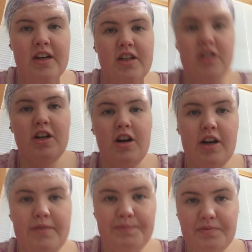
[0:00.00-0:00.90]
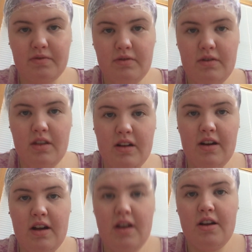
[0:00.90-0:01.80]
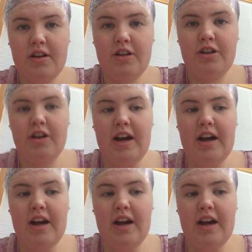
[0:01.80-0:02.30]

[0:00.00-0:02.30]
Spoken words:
So you're